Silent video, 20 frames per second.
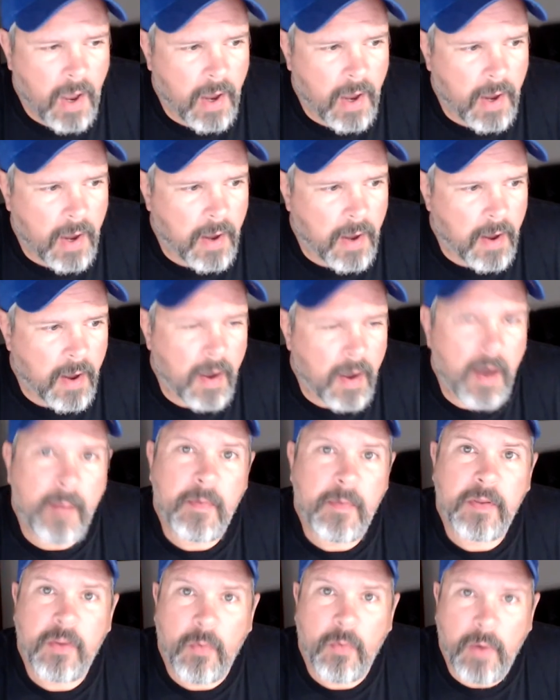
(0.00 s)
Uh,
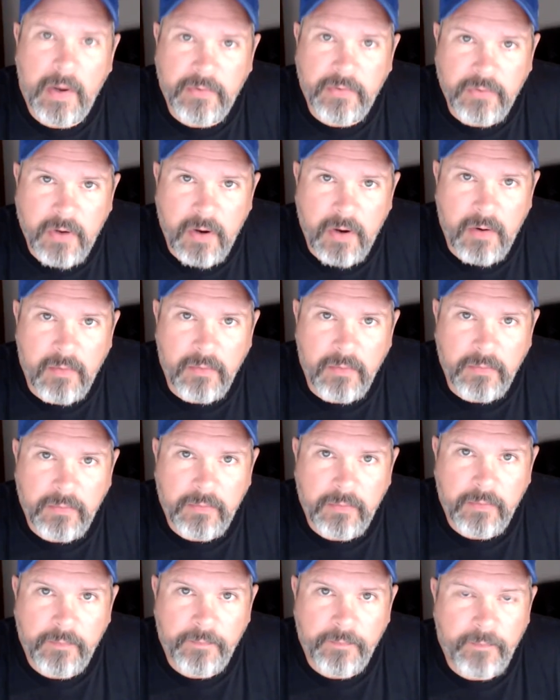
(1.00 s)
I'm on the West
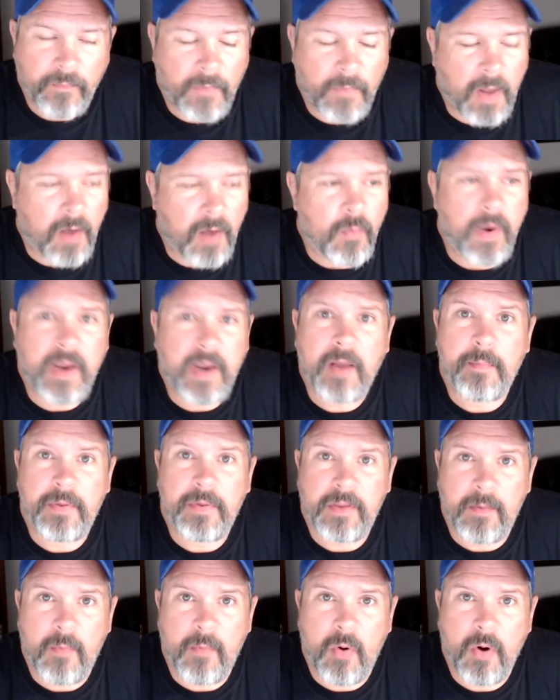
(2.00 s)
Coast. I wake up
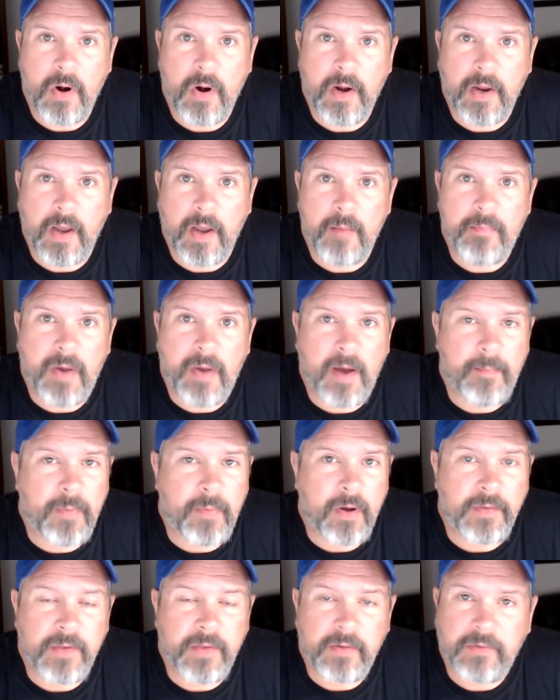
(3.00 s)
in the morning, I
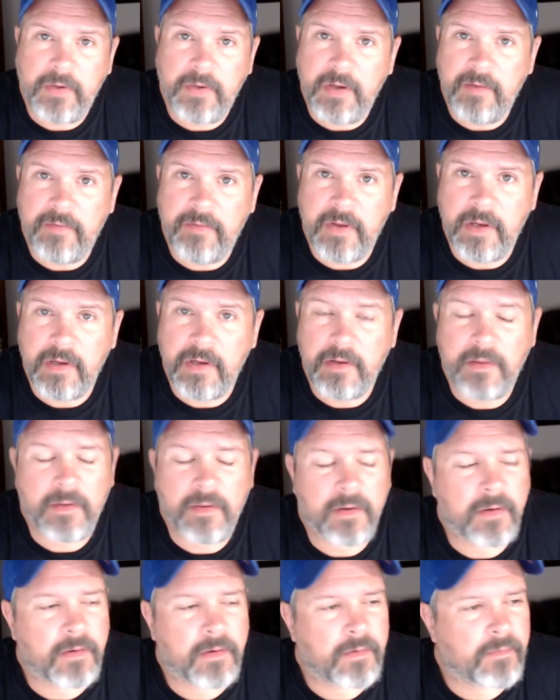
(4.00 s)
pop on the TV,
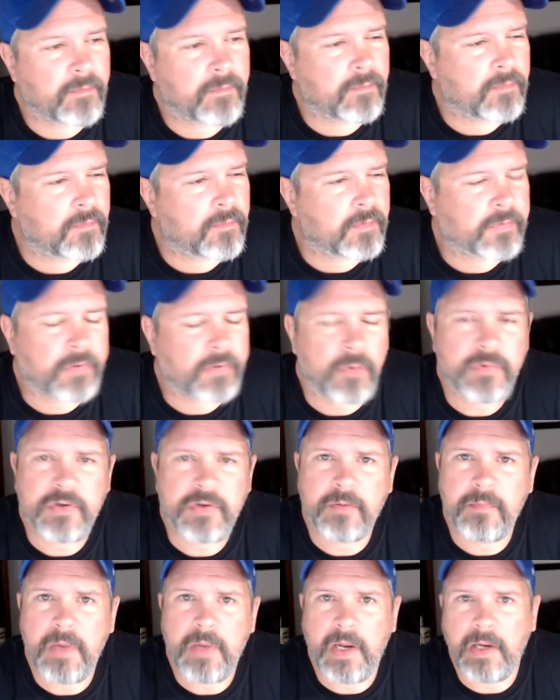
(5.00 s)
the
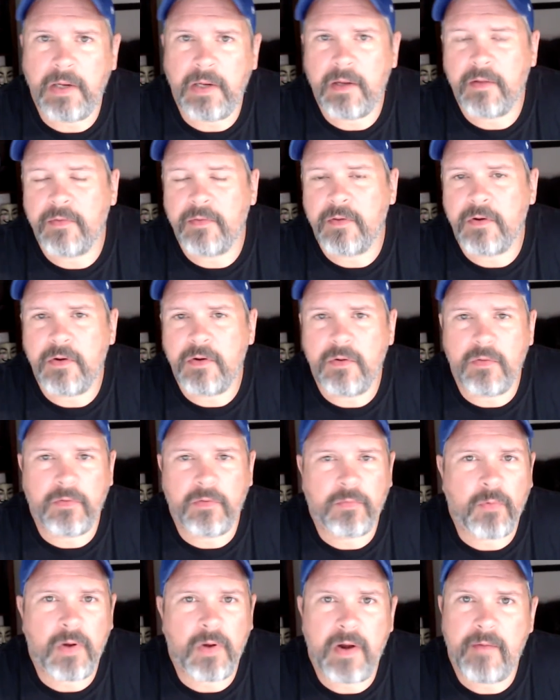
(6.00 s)
social media, the
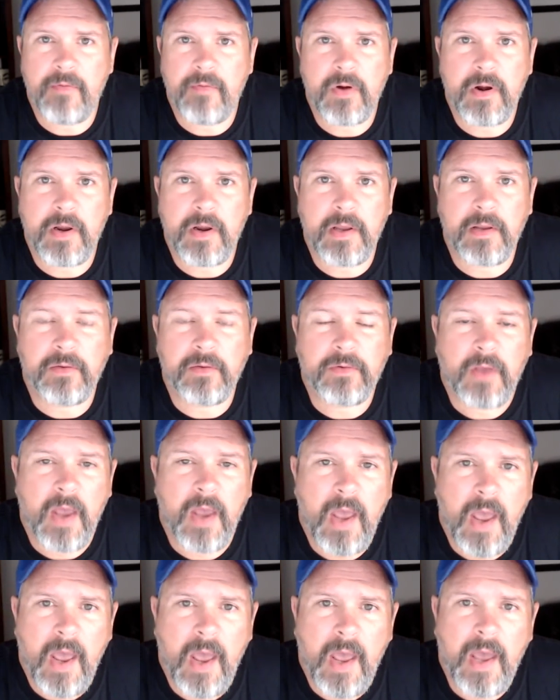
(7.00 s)
news, whatever it is,
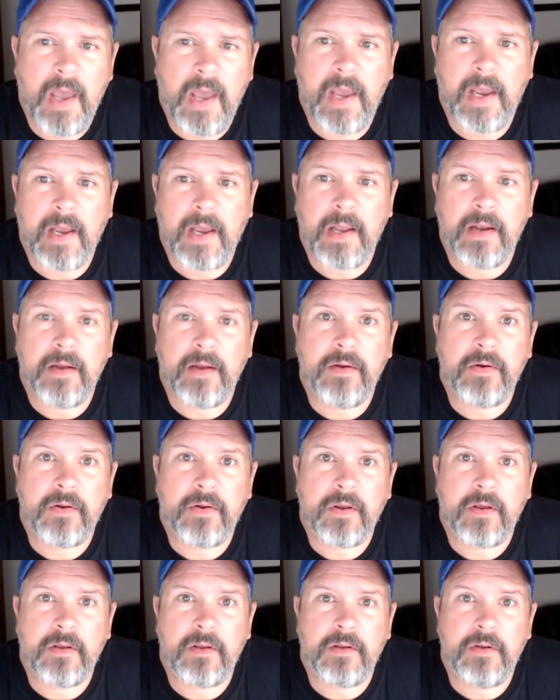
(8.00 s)

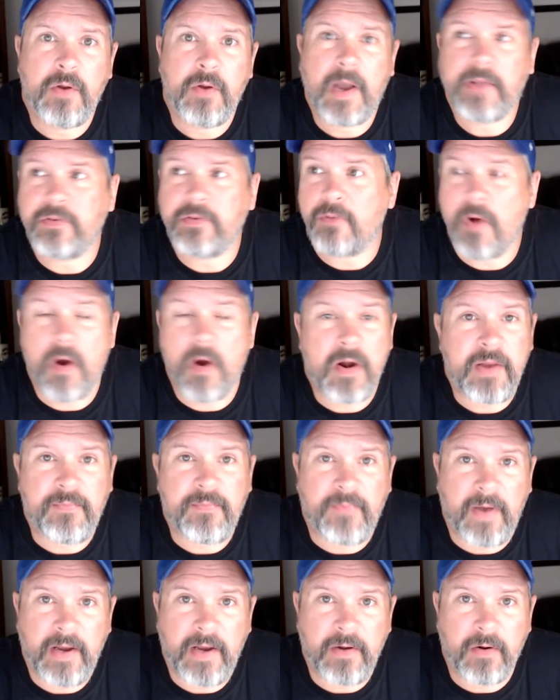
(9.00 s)
and you guys are already
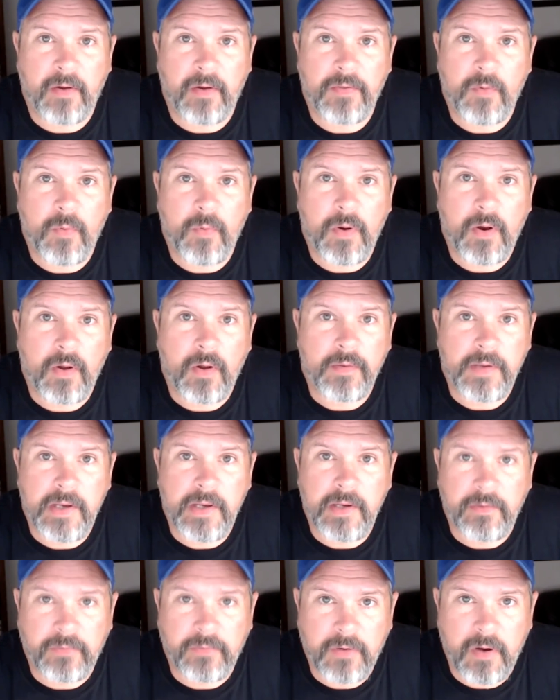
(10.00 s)
fighting on the on the
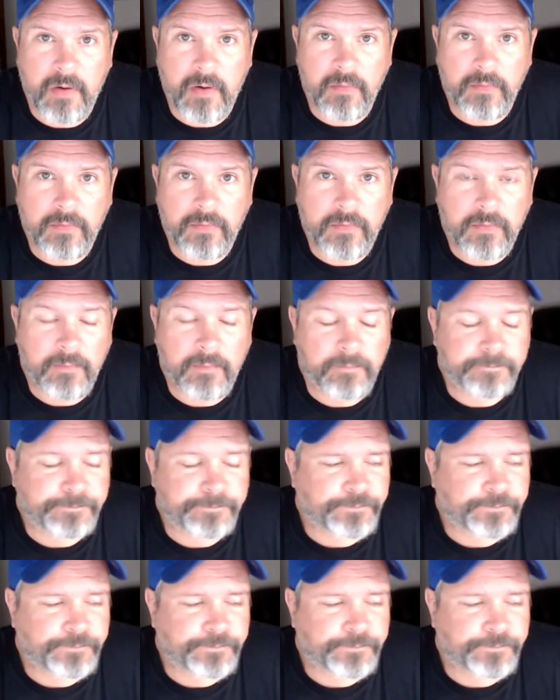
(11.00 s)
East Coast.